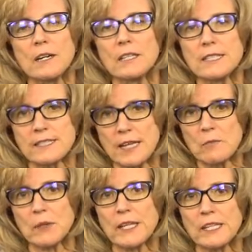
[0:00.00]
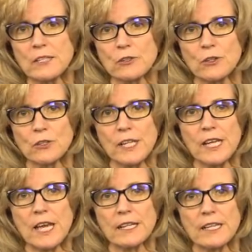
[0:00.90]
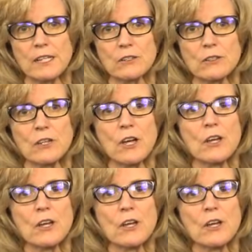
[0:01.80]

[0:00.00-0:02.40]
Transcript: an estate planning attorney and get your